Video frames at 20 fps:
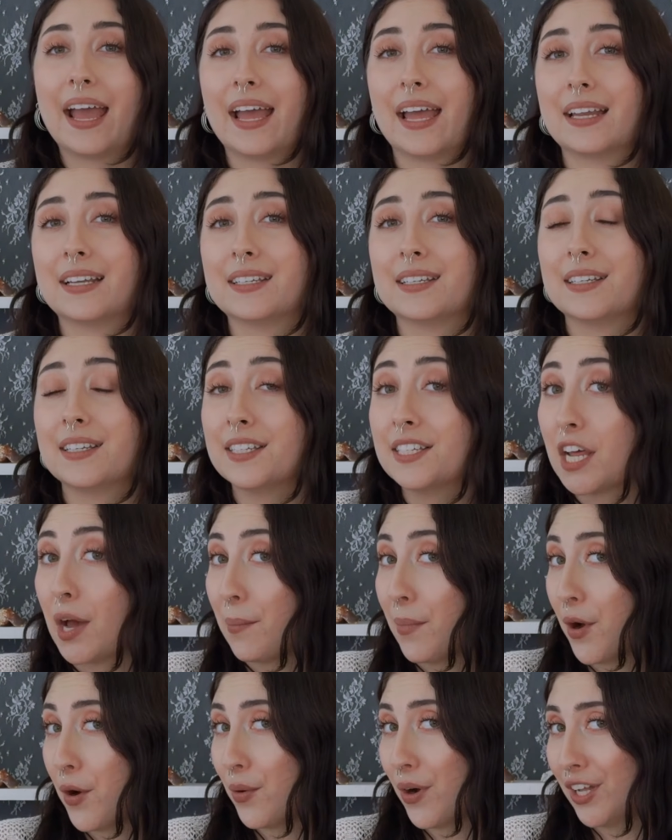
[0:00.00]
and
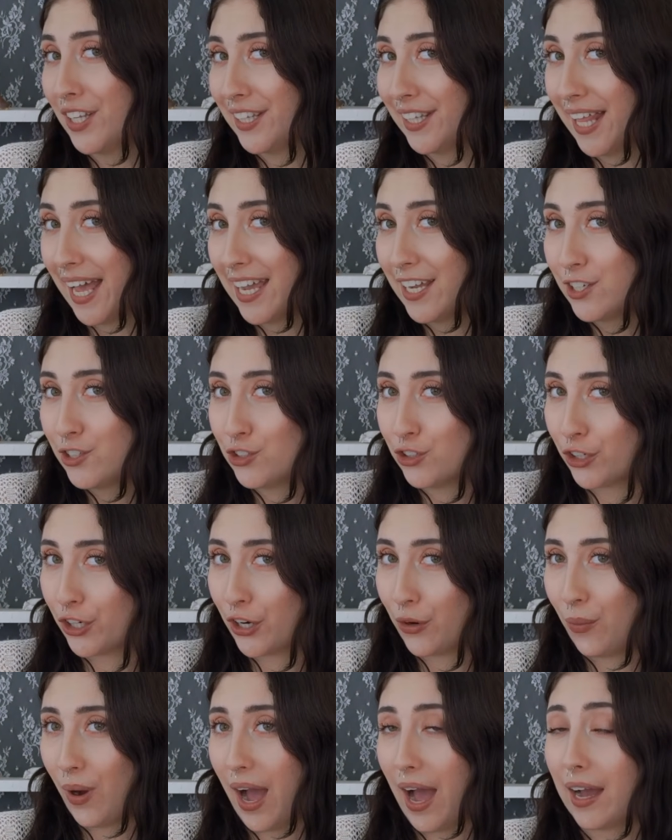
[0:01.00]
demo a leg
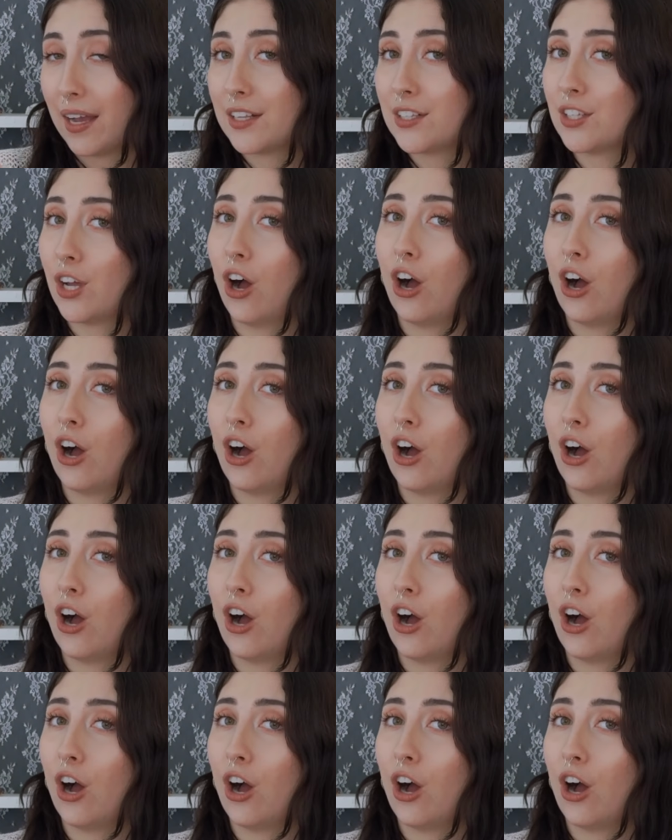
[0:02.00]
sugar wax